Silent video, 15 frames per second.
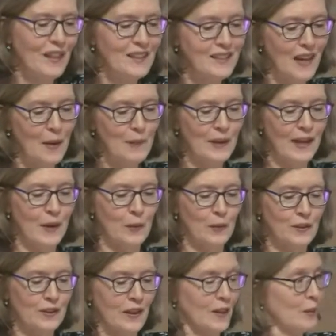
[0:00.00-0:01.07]
Tom and I will
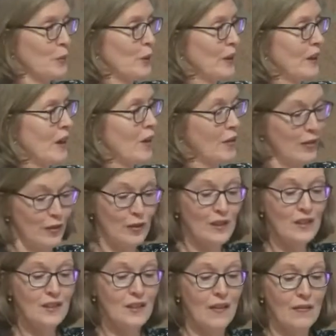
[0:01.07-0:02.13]
celebrate our
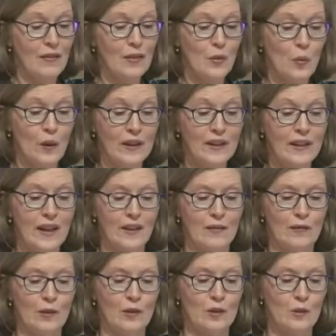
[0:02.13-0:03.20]
37th wedding
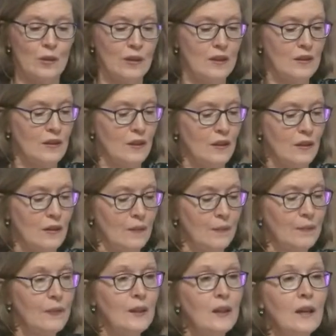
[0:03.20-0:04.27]
anniversary this year.
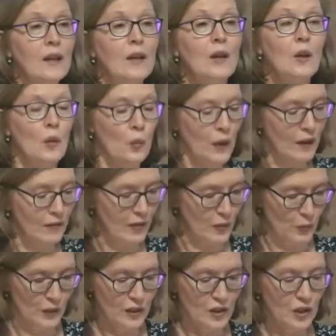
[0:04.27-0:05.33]
We have
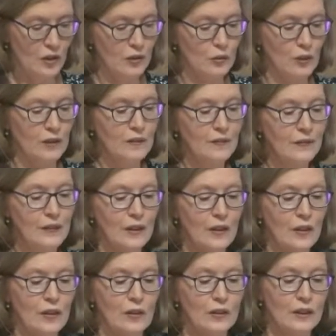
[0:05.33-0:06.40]
3 children,
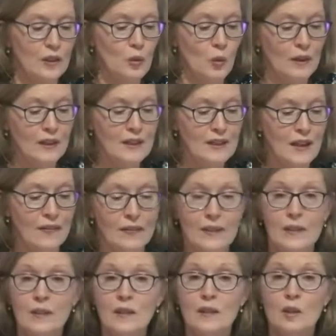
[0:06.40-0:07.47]
currently
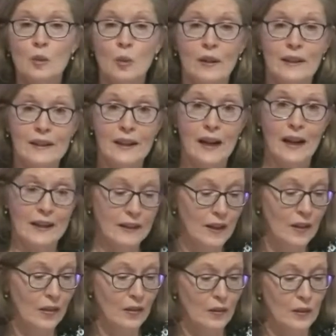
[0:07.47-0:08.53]
27, 29,
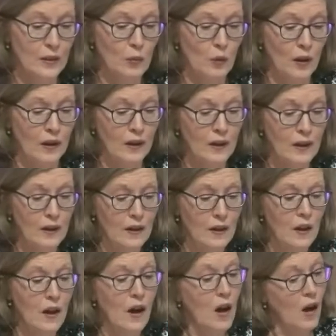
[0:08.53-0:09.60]
and 31.
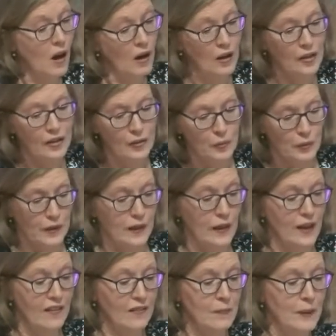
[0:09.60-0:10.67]
All 3
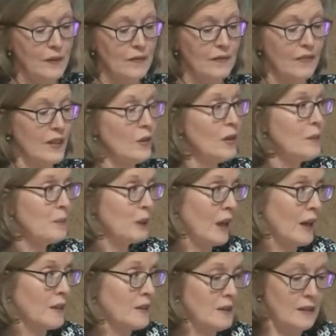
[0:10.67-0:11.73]
have been very
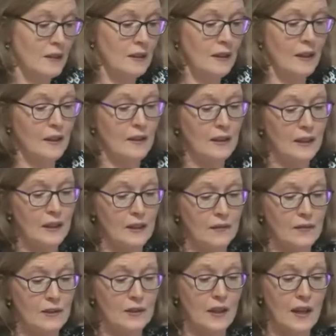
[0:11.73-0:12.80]
blessed in the
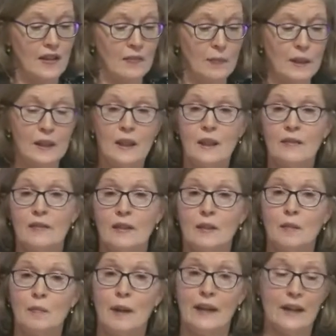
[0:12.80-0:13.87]
gifts they have been given
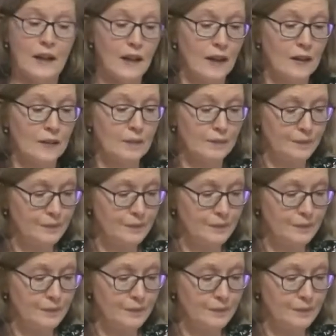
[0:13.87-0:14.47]
by God.